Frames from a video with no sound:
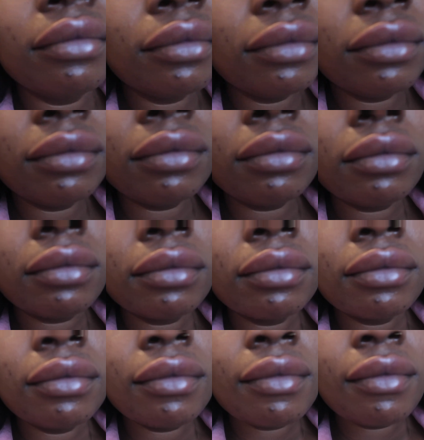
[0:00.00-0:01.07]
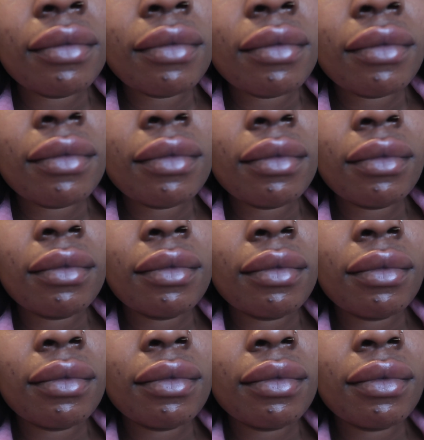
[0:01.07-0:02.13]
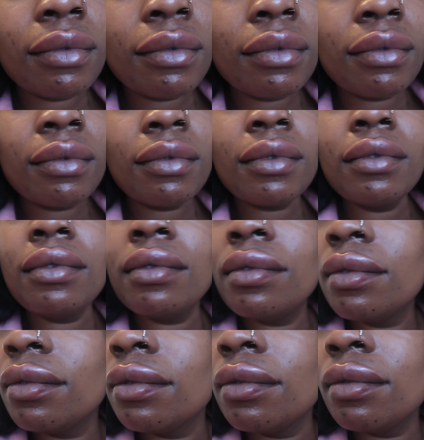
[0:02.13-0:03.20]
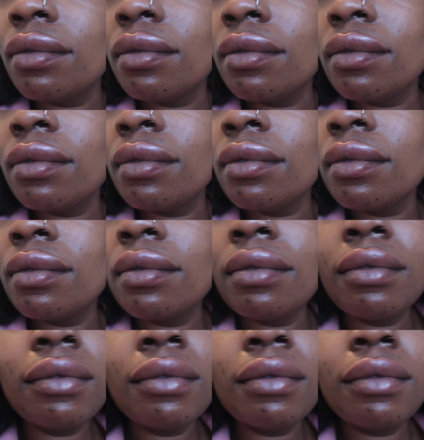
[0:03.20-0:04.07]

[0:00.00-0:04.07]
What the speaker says: (silence)